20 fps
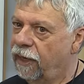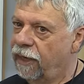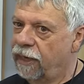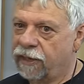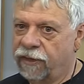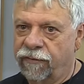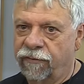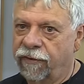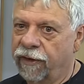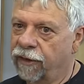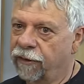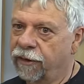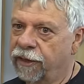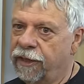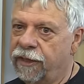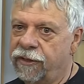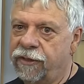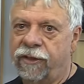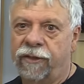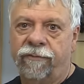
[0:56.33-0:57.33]
it's very
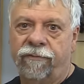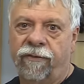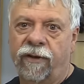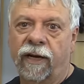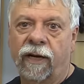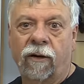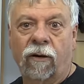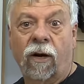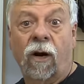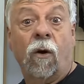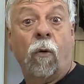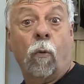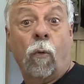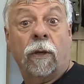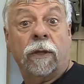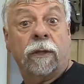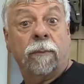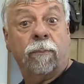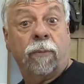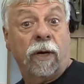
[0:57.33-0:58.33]
easy to figure out
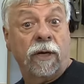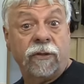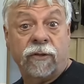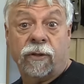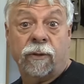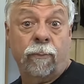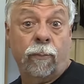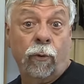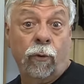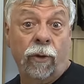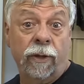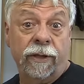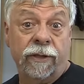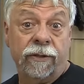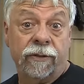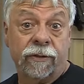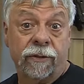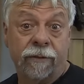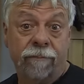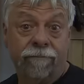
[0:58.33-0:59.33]
what the price of the board
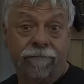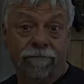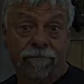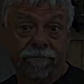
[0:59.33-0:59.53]
is.